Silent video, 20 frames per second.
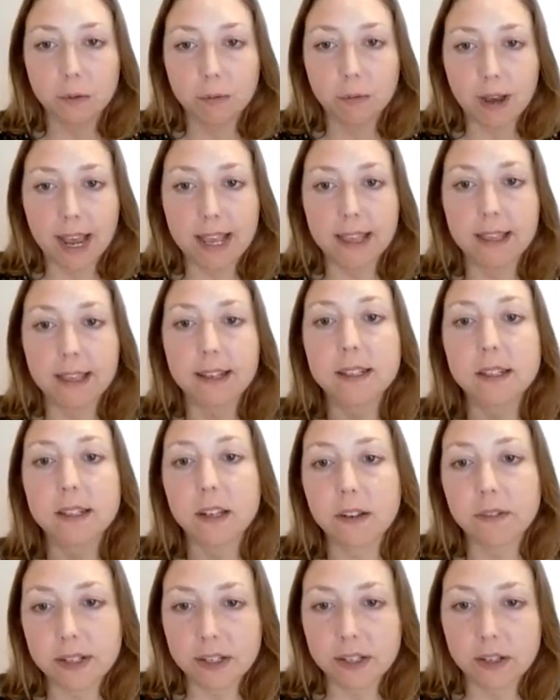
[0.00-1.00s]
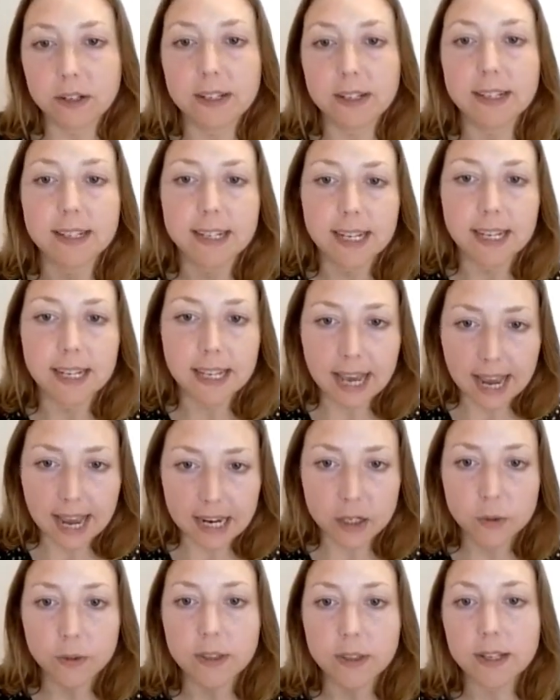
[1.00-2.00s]
on the way that service users
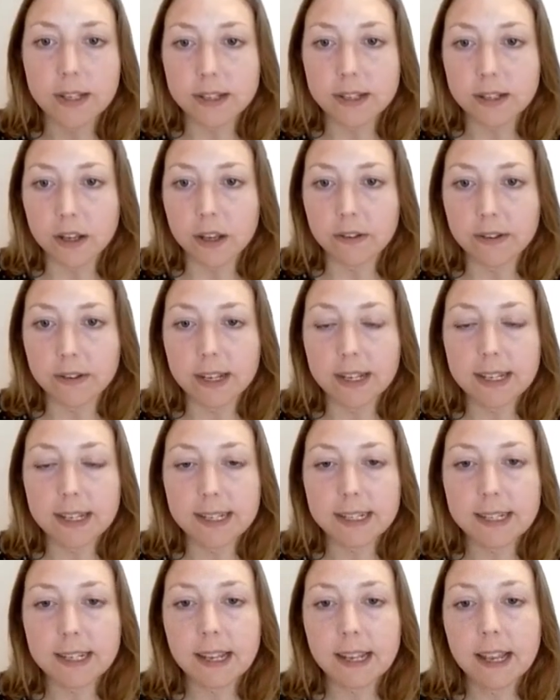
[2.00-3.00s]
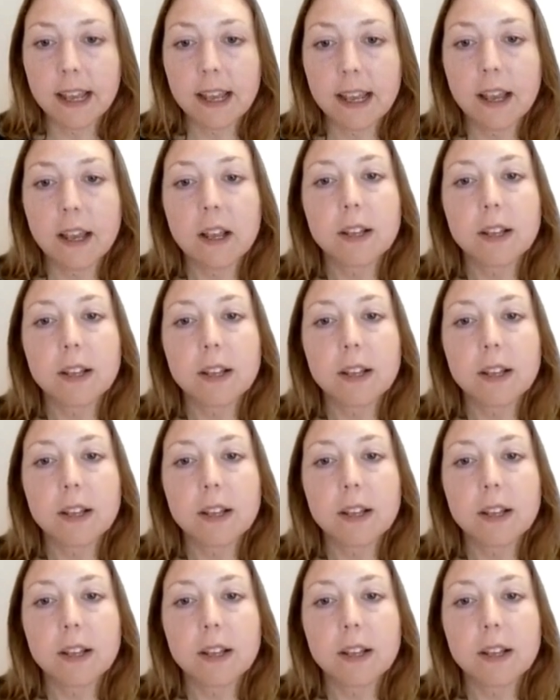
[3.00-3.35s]
engage with the service.